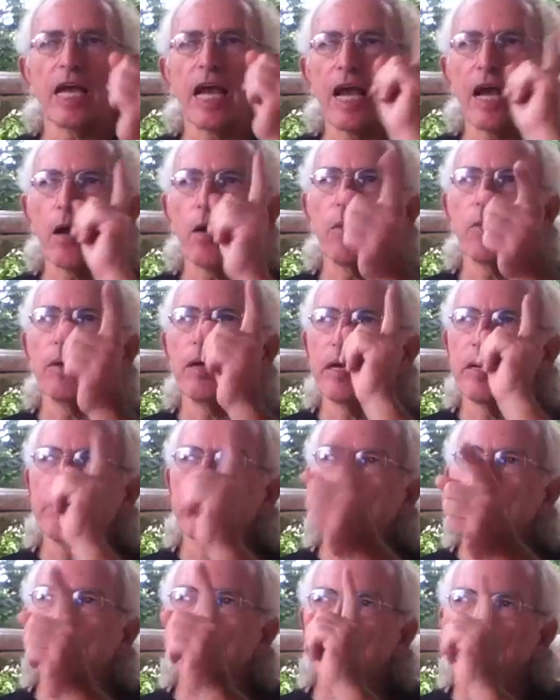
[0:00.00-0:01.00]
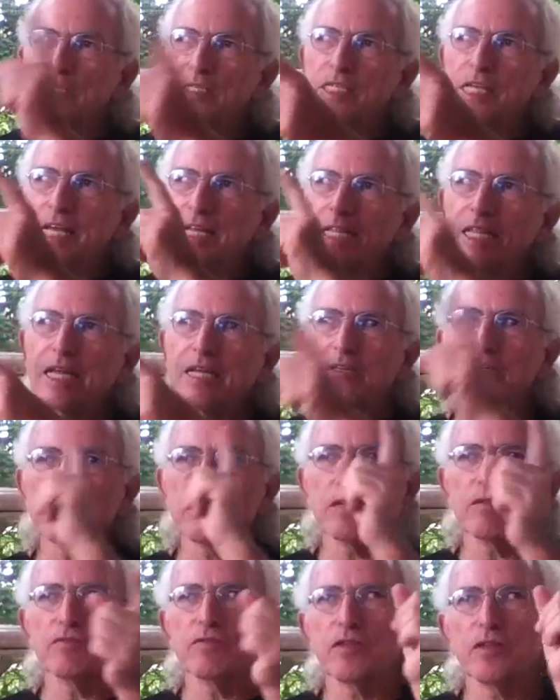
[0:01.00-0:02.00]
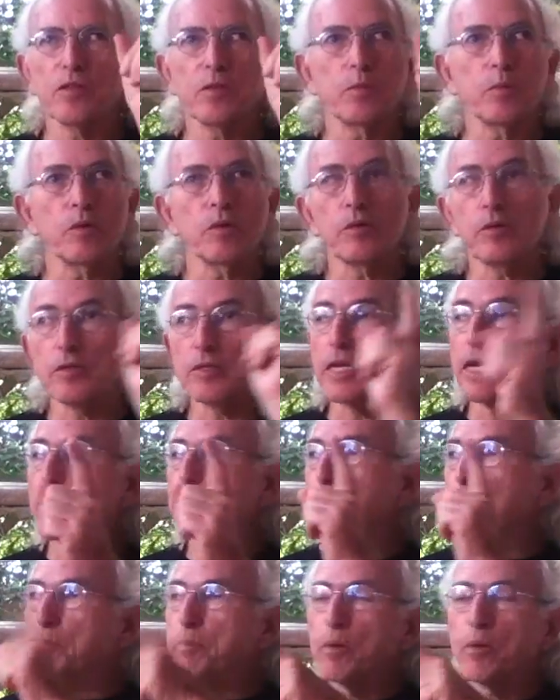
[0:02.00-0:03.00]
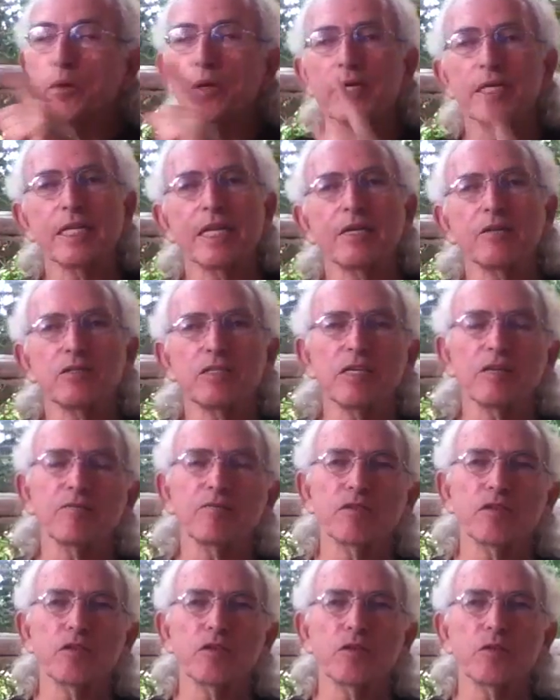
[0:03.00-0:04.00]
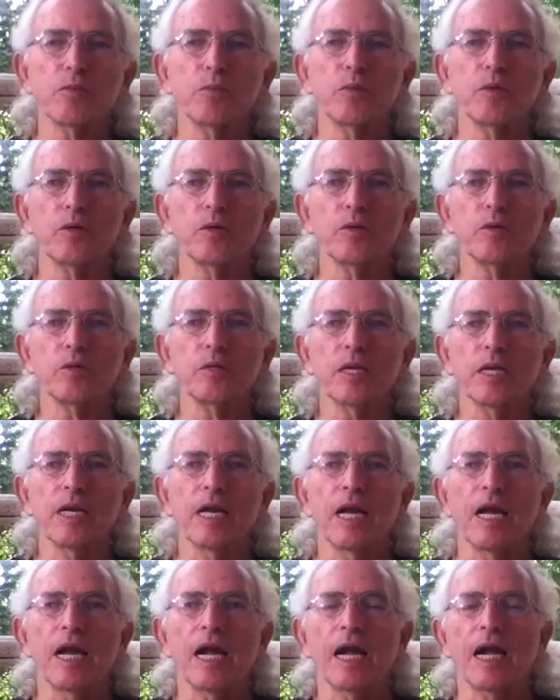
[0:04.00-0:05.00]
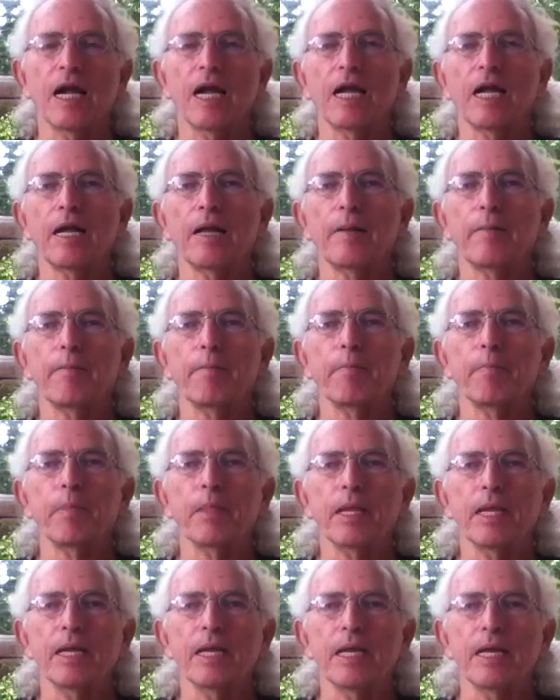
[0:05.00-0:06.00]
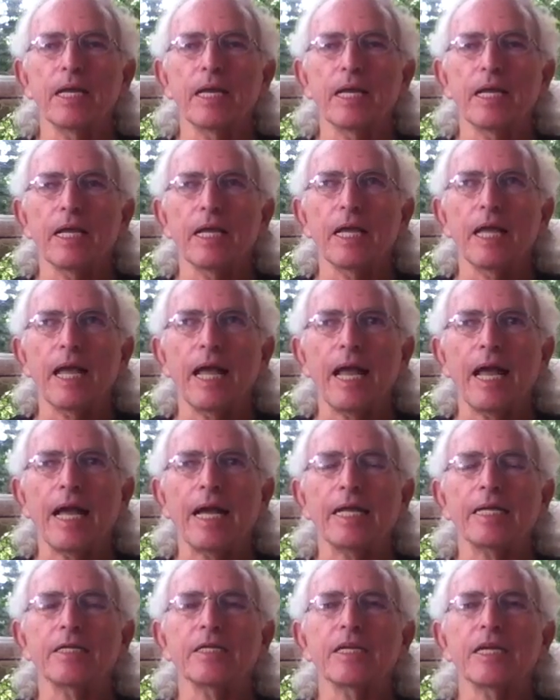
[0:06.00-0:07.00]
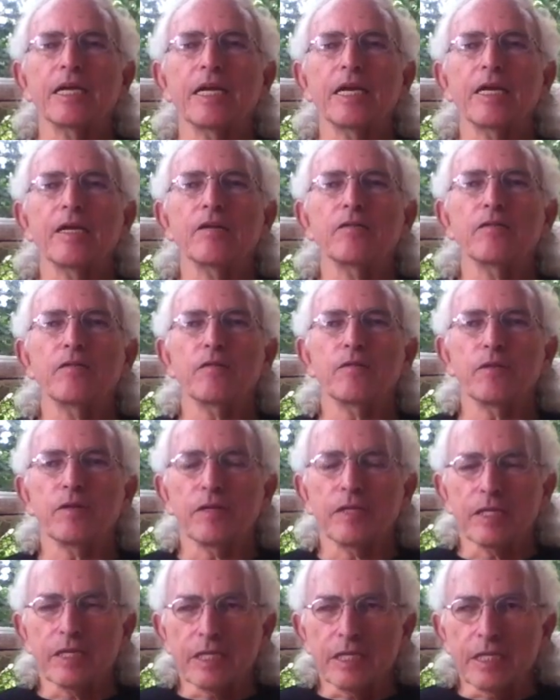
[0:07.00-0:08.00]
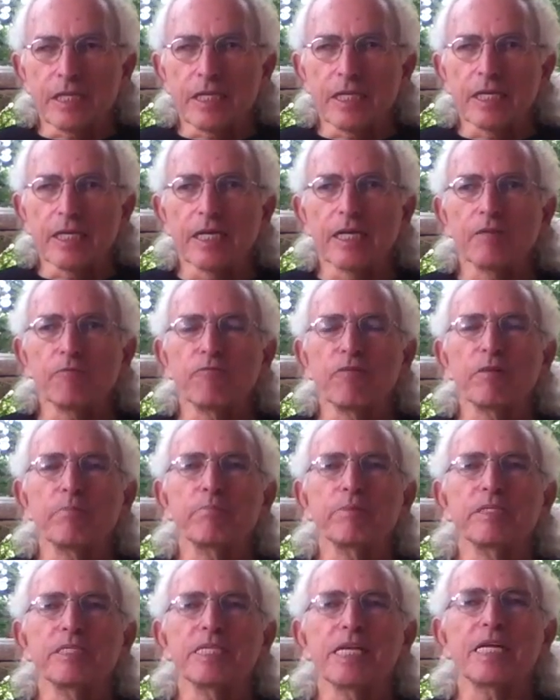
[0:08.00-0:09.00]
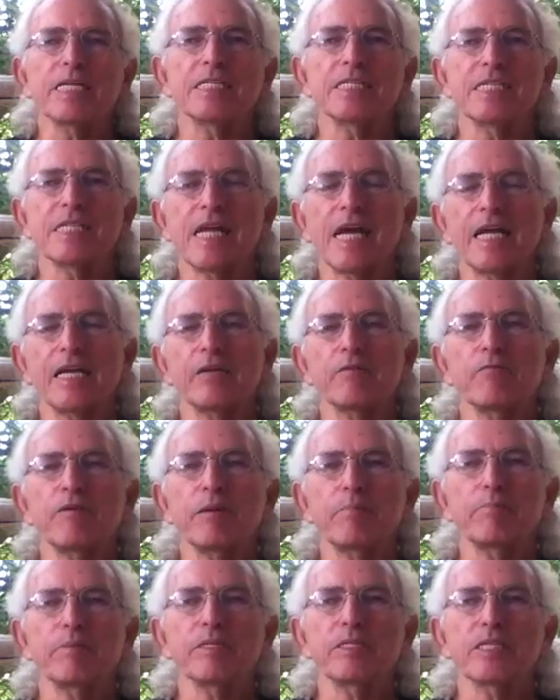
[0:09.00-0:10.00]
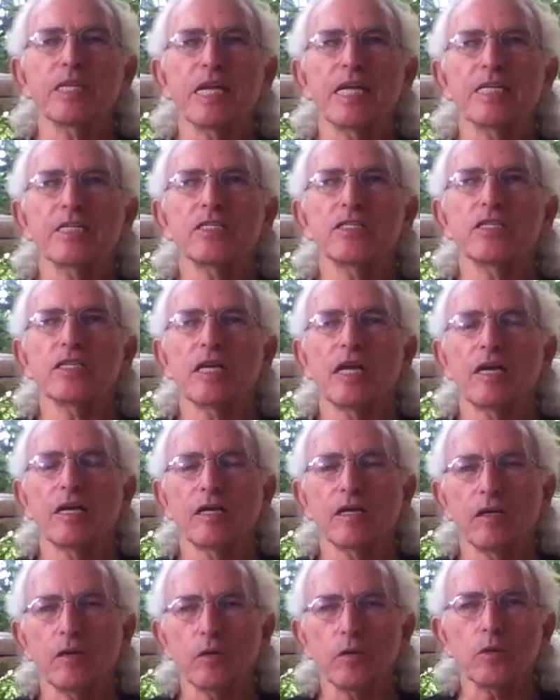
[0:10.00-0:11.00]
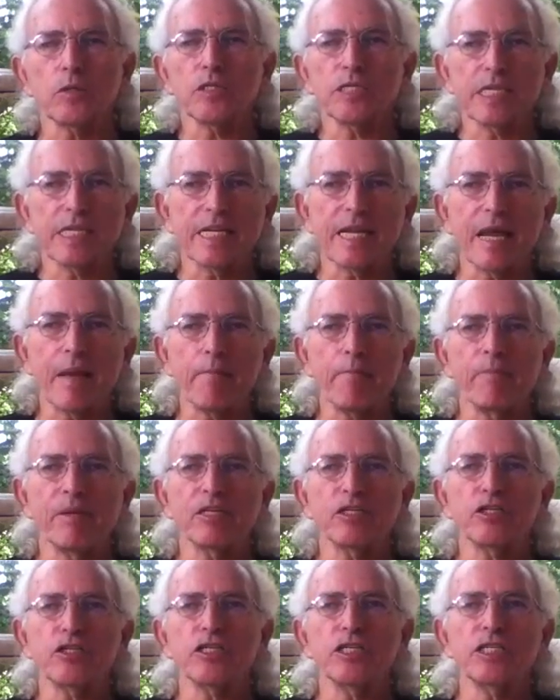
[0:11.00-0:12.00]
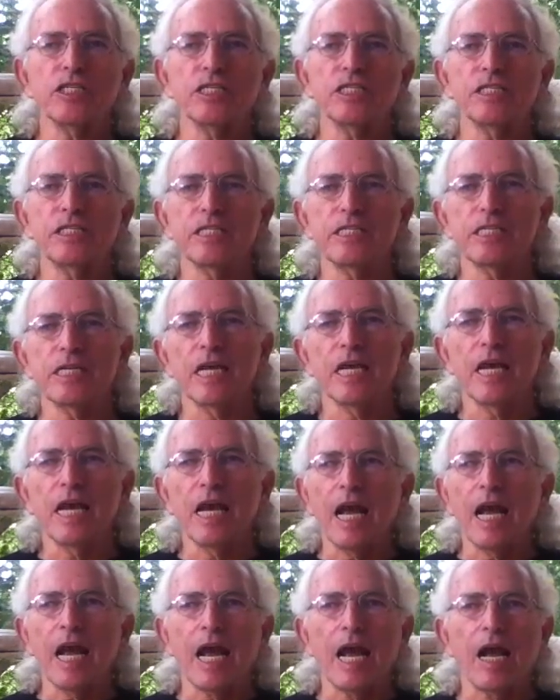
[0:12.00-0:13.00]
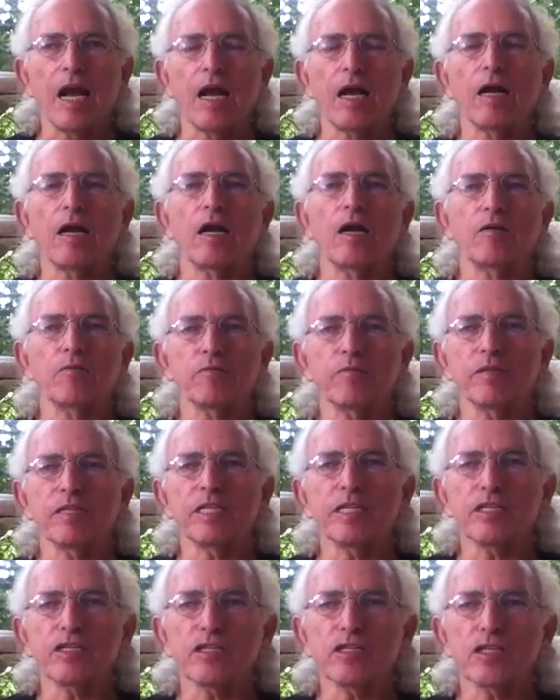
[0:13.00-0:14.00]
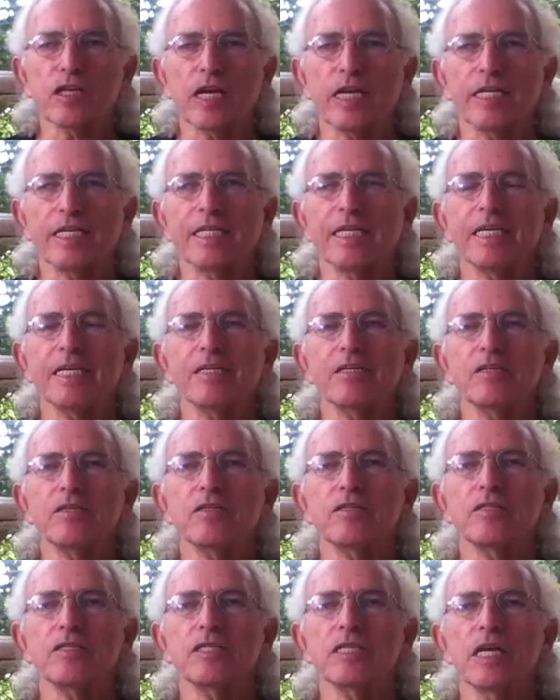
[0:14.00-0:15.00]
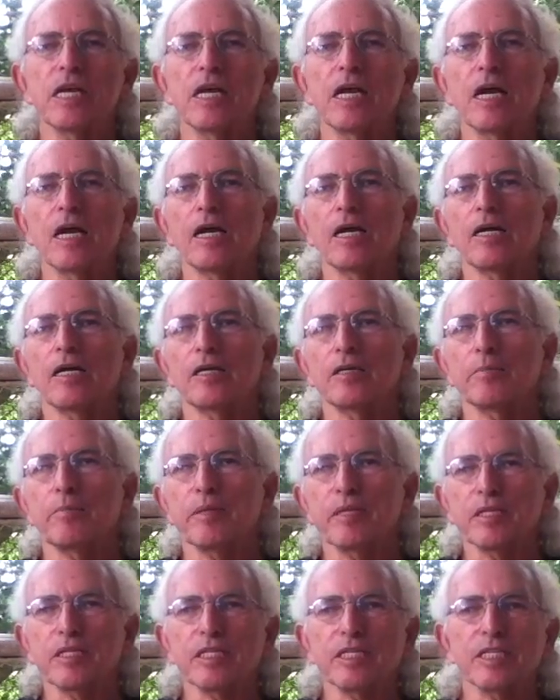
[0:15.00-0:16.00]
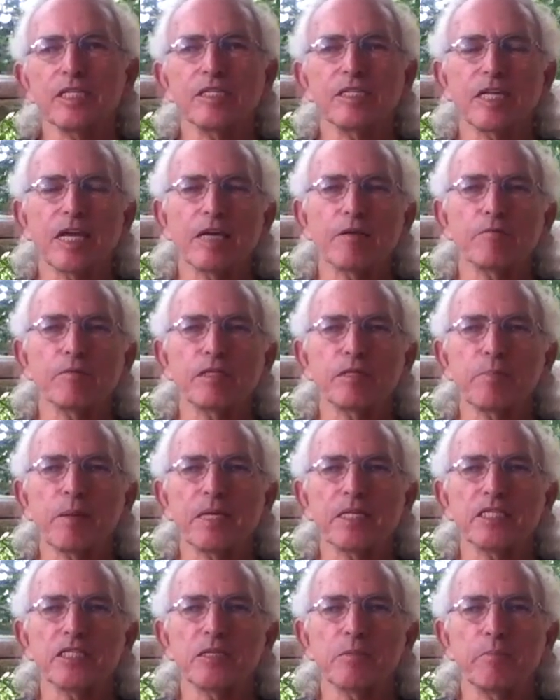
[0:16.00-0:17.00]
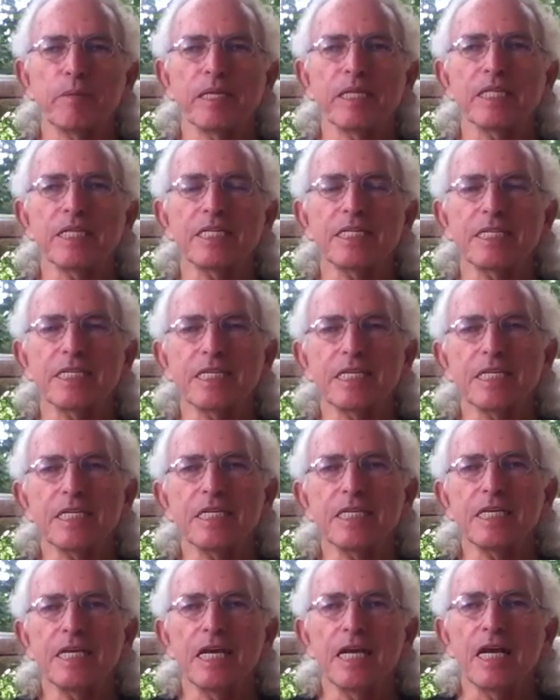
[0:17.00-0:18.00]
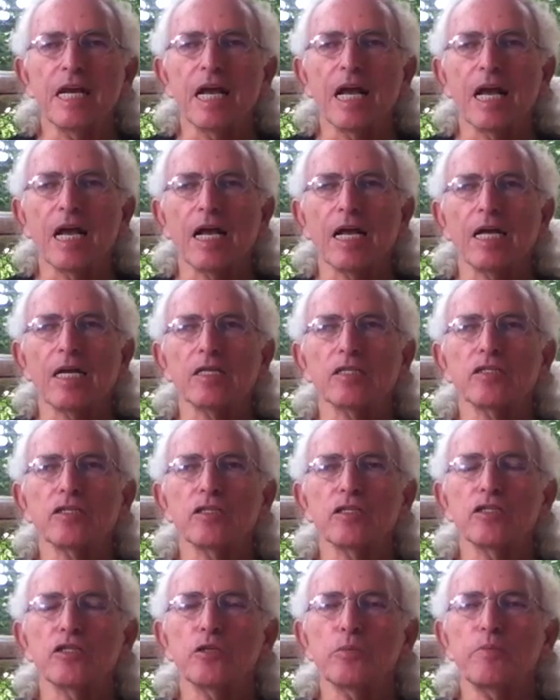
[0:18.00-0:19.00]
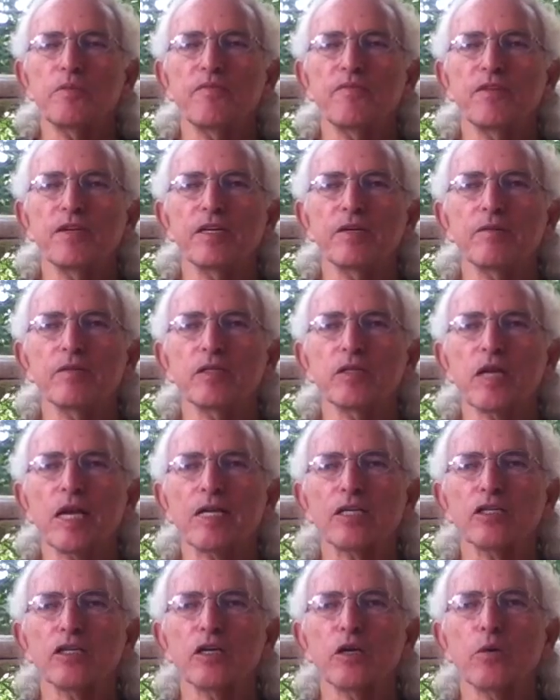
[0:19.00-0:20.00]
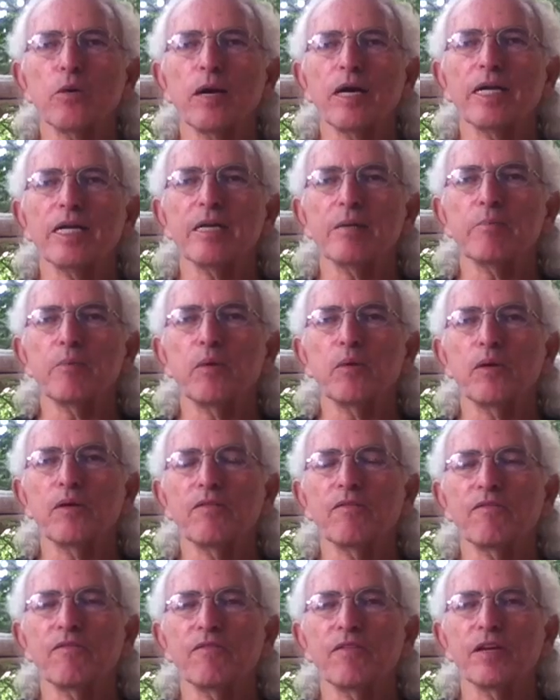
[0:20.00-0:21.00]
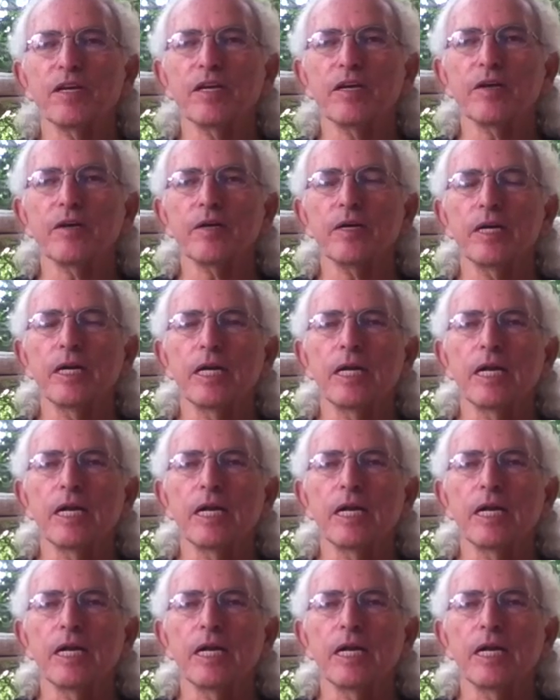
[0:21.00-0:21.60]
how we present ourselves to the world, how we point ourselves to the world. And it represents that. It represents goals and ambitions, our religious ideals, ability to take responsibility. So the Jupiter finger is actually quite an important finger.